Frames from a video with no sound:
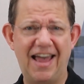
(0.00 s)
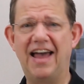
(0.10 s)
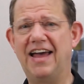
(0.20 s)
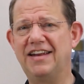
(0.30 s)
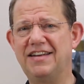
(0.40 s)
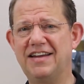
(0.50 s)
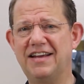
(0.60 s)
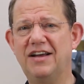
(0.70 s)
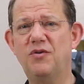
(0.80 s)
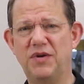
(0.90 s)
and
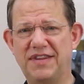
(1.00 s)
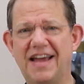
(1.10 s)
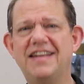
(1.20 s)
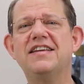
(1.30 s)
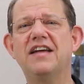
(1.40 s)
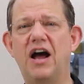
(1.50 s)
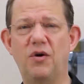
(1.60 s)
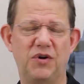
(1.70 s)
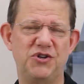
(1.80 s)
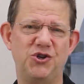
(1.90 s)
with that, I
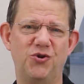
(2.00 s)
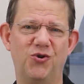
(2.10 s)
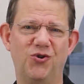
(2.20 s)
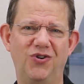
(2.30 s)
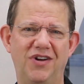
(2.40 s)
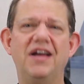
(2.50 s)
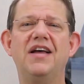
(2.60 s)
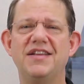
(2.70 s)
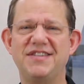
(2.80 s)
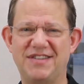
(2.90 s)
wish you all
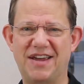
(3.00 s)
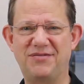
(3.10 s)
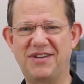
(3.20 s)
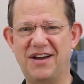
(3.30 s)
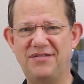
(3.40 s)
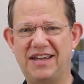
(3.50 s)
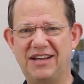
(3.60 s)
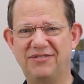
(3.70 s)
safe diving.